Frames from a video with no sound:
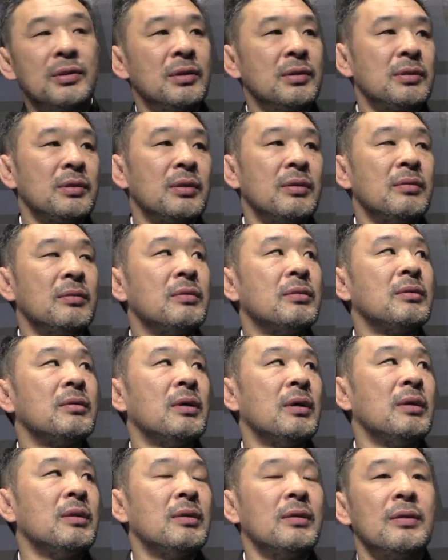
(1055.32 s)
Yeah,
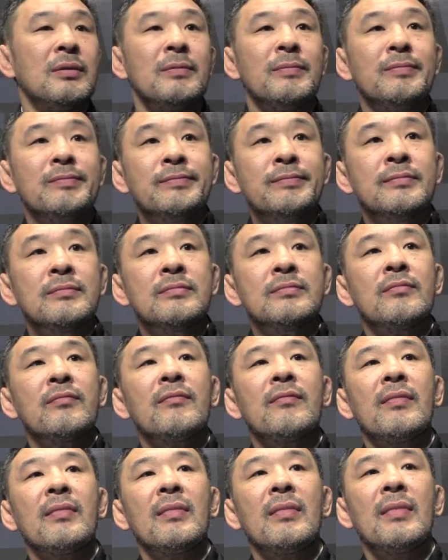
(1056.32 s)
different various
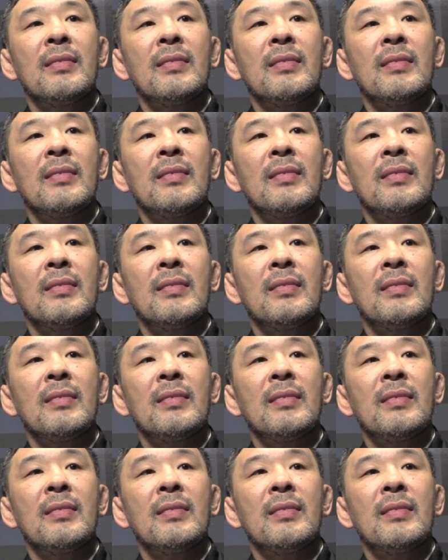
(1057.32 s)
Japanese